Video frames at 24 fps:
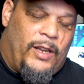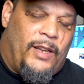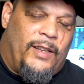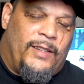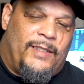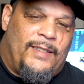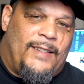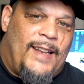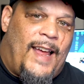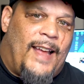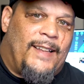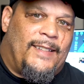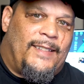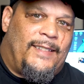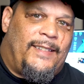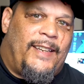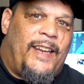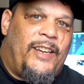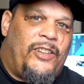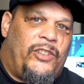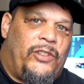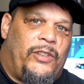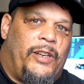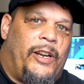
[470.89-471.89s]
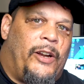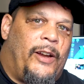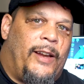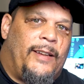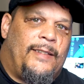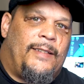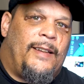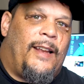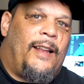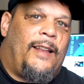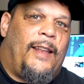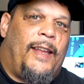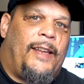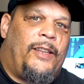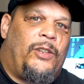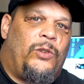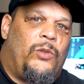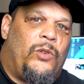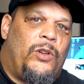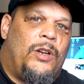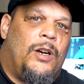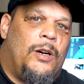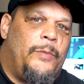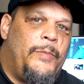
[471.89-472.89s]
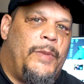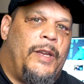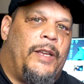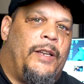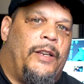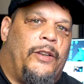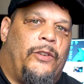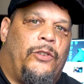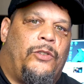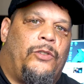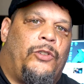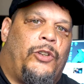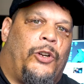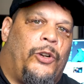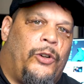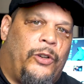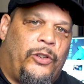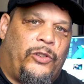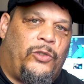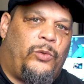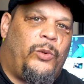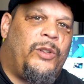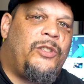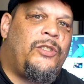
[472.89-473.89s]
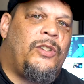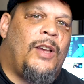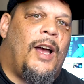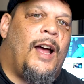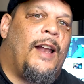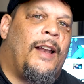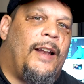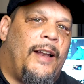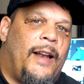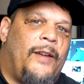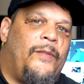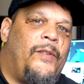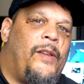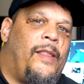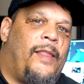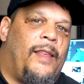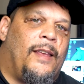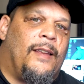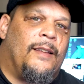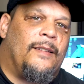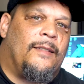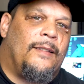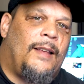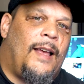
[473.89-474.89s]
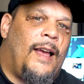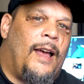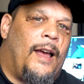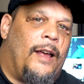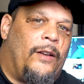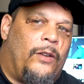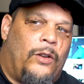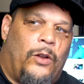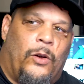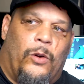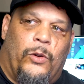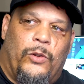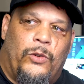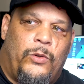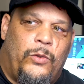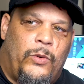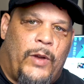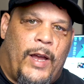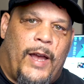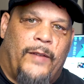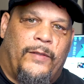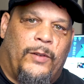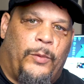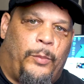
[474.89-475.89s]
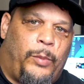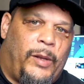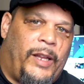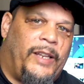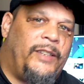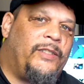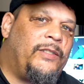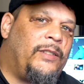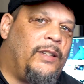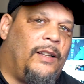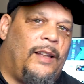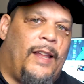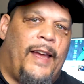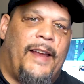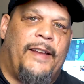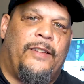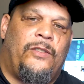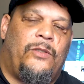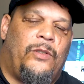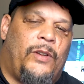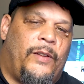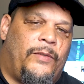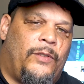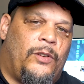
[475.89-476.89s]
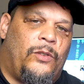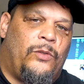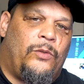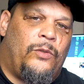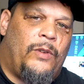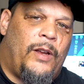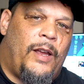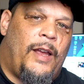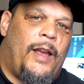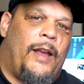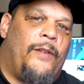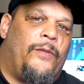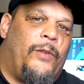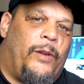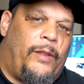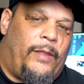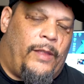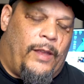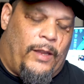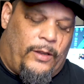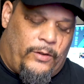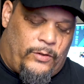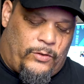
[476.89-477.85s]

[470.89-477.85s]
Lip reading: It's not stationary. It's not like you come in and turn a switch on and everything is on. No, you have to place the lights, you have to do everything.